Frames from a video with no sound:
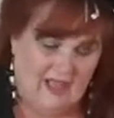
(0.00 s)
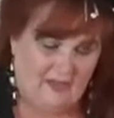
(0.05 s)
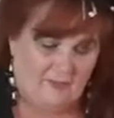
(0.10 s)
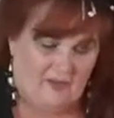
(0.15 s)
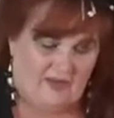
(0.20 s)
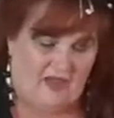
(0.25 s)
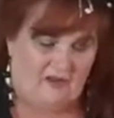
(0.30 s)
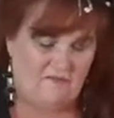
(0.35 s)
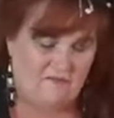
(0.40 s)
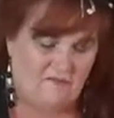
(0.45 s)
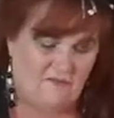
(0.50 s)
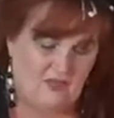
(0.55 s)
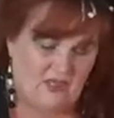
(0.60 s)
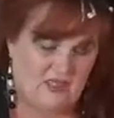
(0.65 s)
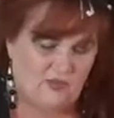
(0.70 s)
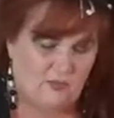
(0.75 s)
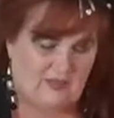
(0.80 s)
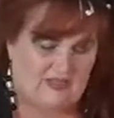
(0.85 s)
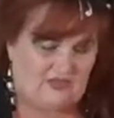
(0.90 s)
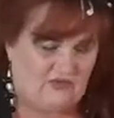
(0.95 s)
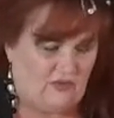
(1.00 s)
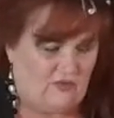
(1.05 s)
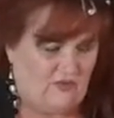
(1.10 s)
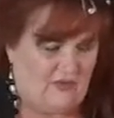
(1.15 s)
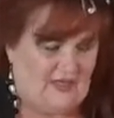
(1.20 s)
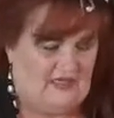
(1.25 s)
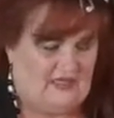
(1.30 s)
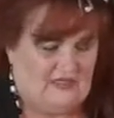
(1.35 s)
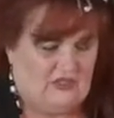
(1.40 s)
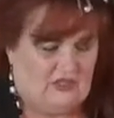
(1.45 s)
but I first want to
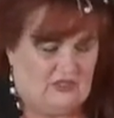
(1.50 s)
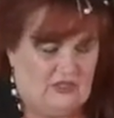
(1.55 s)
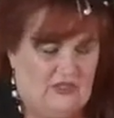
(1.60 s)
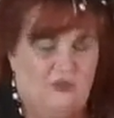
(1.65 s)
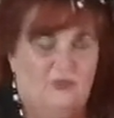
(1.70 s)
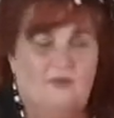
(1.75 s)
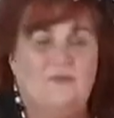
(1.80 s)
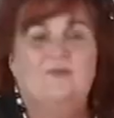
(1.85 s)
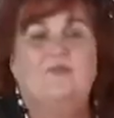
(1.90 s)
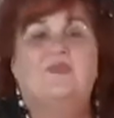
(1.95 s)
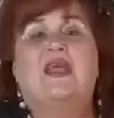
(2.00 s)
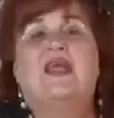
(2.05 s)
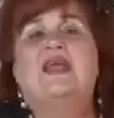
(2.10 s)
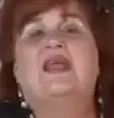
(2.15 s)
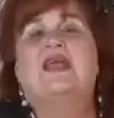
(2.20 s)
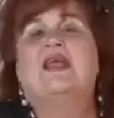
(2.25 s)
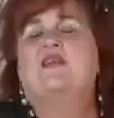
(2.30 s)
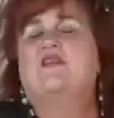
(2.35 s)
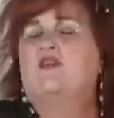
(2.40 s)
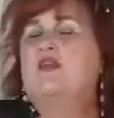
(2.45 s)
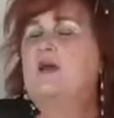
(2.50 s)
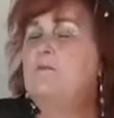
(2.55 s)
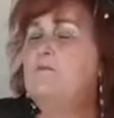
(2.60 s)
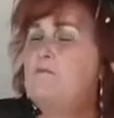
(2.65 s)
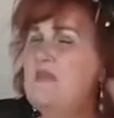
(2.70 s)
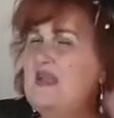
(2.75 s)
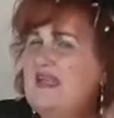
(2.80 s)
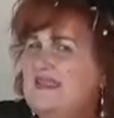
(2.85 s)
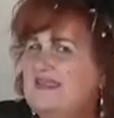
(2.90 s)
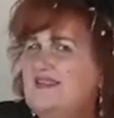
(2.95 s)
read it to you in the
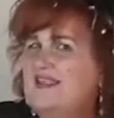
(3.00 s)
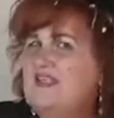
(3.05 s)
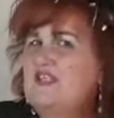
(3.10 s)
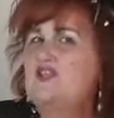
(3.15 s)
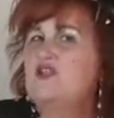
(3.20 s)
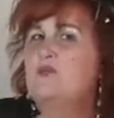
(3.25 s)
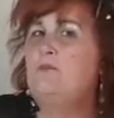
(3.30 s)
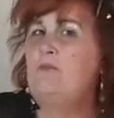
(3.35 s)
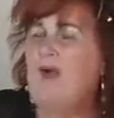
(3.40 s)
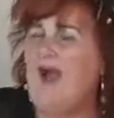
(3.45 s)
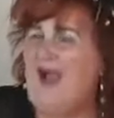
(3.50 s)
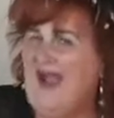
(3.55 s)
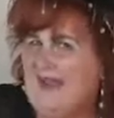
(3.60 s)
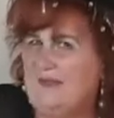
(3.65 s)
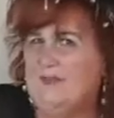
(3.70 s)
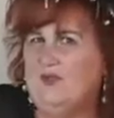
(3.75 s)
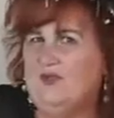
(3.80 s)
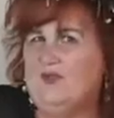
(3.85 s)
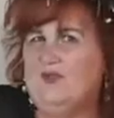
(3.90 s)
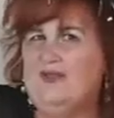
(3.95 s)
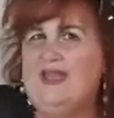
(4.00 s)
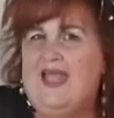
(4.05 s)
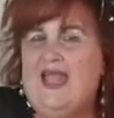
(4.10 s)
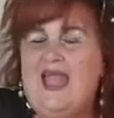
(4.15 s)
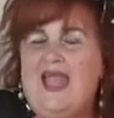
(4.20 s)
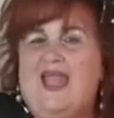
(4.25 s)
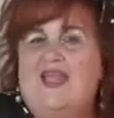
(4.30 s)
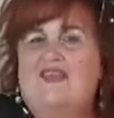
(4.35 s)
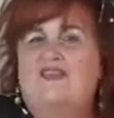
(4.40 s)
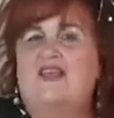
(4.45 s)
Message Bible.
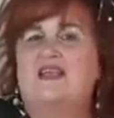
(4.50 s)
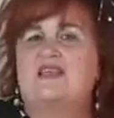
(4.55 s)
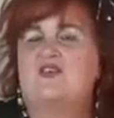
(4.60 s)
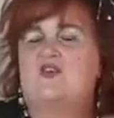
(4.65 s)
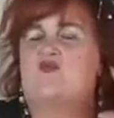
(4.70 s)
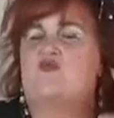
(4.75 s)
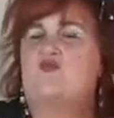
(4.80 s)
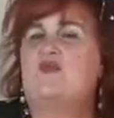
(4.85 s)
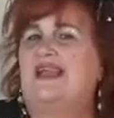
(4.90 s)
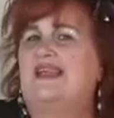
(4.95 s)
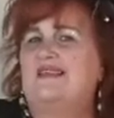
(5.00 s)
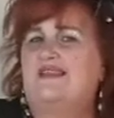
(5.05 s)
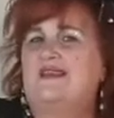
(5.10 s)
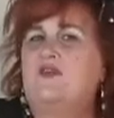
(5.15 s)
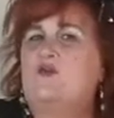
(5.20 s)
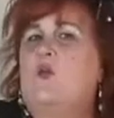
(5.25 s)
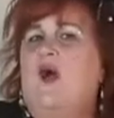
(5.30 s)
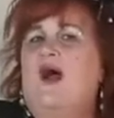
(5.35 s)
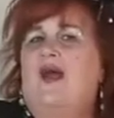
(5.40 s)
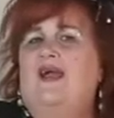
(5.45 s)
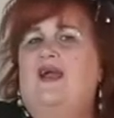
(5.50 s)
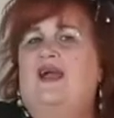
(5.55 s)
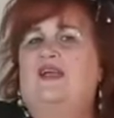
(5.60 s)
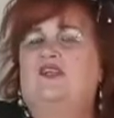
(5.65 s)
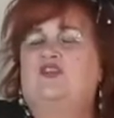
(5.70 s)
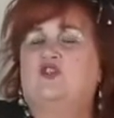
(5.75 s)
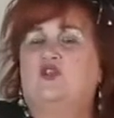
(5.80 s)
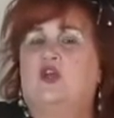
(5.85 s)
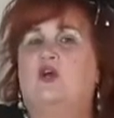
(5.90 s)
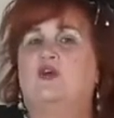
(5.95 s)
And there's a reason why I
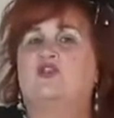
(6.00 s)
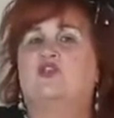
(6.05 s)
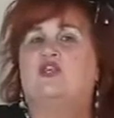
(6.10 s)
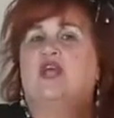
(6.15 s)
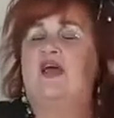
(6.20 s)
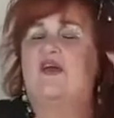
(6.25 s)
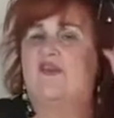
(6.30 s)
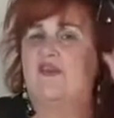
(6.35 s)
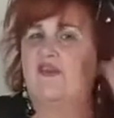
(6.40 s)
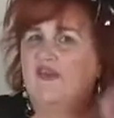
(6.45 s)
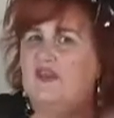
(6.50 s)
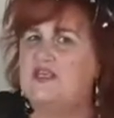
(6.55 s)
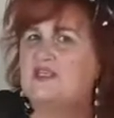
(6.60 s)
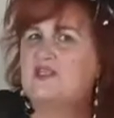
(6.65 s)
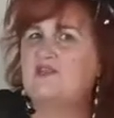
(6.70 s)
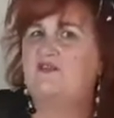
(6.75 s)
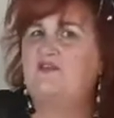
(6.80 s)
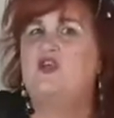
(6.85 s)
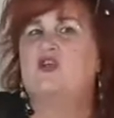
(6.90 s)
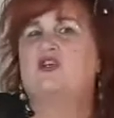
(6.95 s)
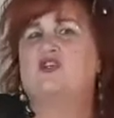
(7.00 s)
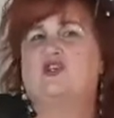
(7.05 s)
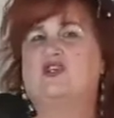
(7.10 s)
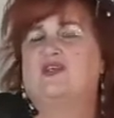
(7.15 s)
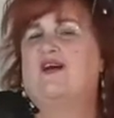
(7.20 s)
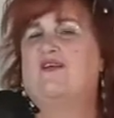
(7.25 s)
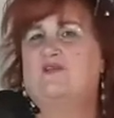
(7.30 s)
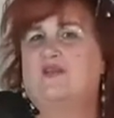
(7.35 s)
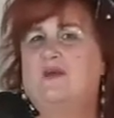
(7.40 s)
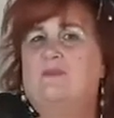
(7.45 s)
chose this
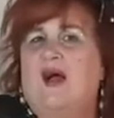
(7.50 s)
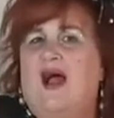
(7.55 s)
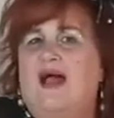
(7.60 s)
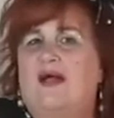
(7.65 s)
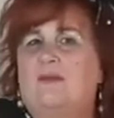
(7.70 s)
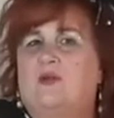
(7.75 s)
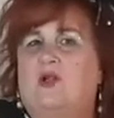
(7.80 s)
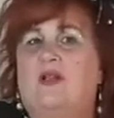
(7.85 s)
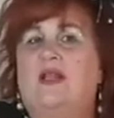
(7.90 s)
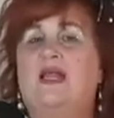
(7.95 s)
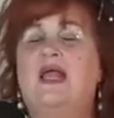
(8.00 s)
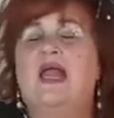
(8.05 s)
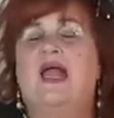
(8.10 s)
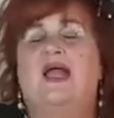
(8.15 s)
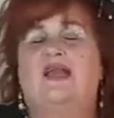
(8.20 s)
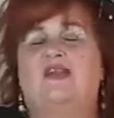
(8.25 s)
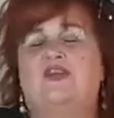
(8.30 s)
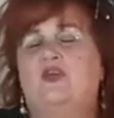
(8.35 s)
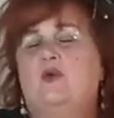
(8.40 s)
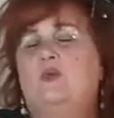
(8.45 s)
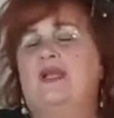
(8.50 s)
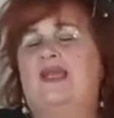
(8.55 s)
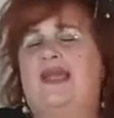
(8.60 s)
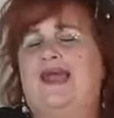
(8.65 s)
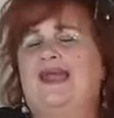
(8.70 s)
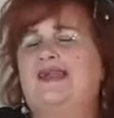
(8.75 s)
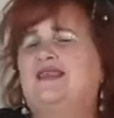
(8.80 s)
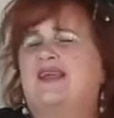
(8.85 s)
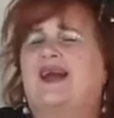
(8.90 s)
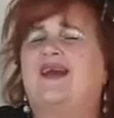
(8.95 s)
version of the Bible, and you will
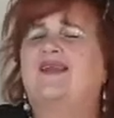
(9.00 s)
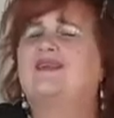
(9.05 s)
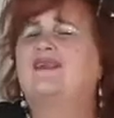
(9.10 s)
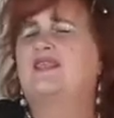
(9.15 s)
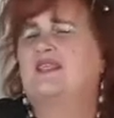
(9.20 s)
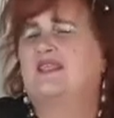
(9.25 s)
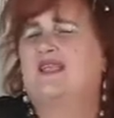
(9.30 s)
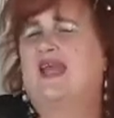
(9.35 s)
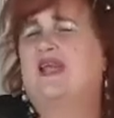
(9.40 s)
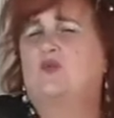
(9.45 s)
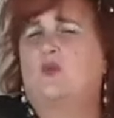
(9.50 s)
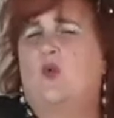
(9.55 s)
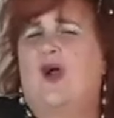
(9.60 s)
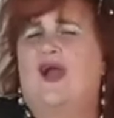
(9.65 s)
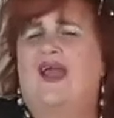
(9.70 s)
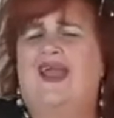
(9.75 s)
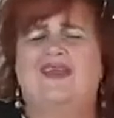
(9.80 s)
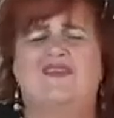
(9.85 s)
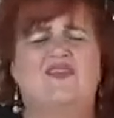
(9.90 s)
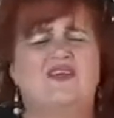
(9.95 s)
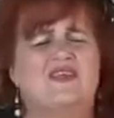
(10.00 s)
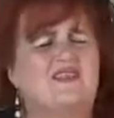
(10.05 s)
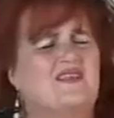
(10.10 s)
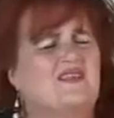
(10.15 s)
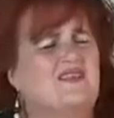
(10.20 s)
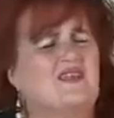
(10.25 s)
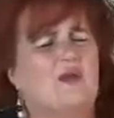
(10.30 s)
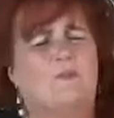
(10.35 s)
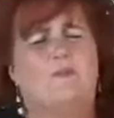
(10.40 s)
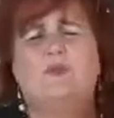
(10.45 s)
later understand why. And this
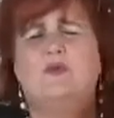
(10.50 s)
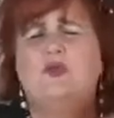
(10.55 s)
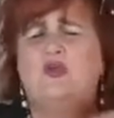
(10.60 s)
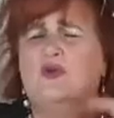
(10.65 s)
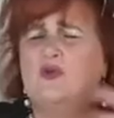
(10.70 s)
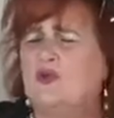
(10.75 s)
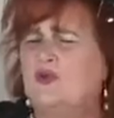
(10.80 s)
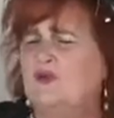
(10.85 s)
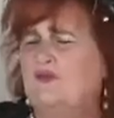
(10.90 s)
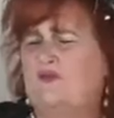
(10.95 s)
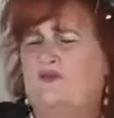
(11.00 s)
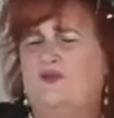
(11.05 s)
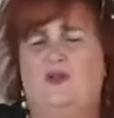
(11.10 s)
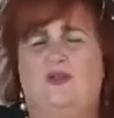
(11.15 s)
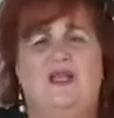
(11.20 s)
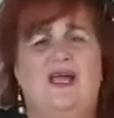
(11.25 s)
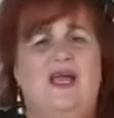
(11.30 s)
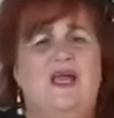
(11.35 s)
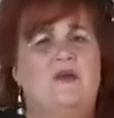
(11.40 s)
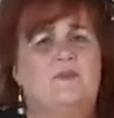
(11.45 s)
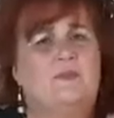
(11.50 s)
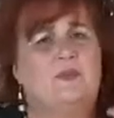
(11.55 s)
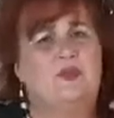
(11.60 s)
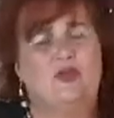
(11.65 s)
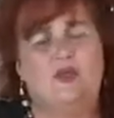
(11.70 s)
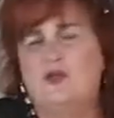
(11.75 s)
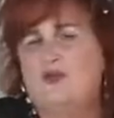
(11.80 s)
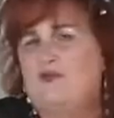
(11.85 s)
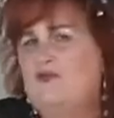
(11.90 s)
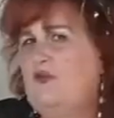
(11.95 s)
is a beautiful,
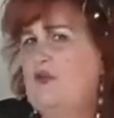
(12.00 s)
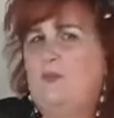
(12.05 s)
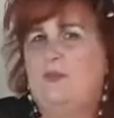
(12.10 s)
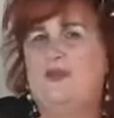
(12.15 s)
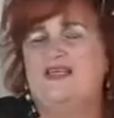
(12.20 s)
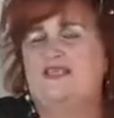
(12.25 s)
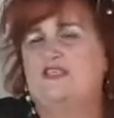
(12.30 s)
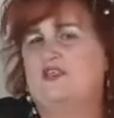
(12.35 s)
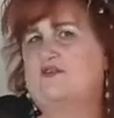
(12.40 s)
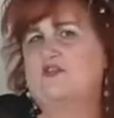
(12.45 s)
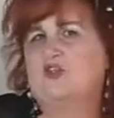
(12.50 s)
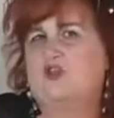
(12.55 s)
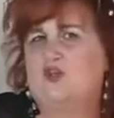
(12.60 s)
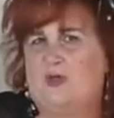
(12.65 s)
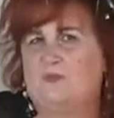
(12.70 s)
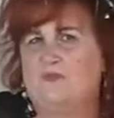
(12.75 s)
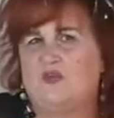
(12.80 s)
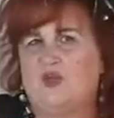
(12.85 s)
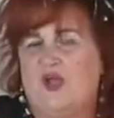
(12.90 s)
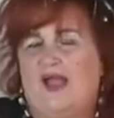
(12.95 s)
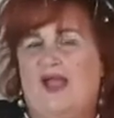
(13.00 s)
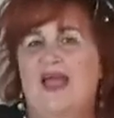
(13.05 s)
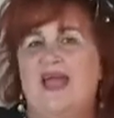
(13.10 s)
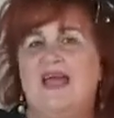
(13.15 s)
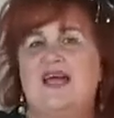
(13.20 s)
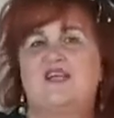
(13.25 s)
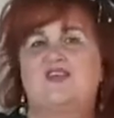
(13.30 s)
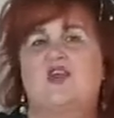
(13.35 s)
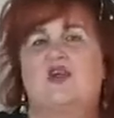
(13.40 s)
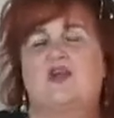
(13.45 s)
beautiful piece of scripture.
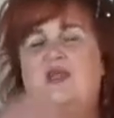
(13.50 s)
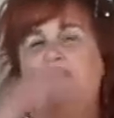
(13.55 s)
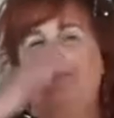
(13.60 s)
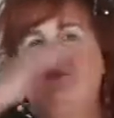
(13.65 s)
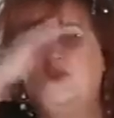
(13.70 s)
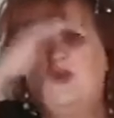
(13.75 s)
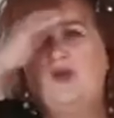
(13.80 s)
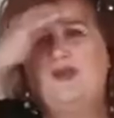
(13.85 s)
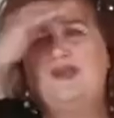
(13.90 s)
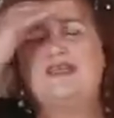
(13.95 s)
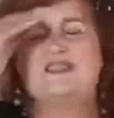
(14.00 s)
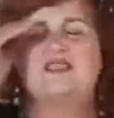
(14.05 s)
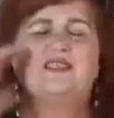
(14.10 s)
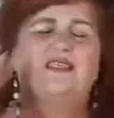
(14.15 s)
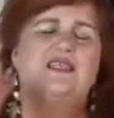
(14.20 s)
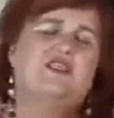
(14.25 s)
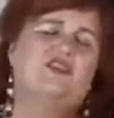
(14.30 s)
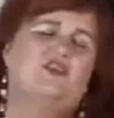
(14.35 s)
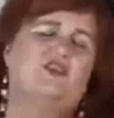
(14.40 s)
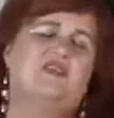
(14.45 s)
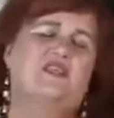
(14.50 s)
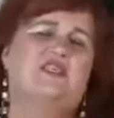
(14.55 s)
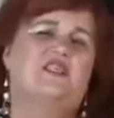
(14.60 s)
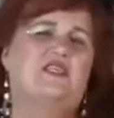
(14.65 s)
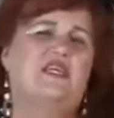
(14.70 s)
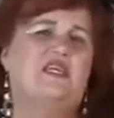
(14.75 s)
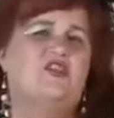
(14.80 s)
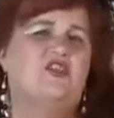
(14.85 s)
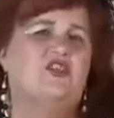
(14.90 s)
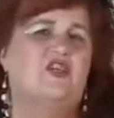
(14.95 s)
So if you are listening to this
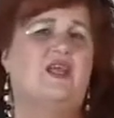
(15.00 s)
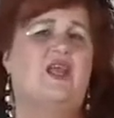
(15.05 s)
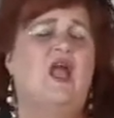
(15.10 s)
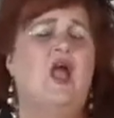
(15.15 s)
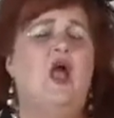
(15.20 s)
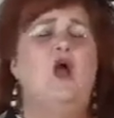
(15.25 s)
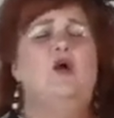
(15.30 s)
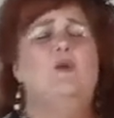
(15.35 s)
teaching,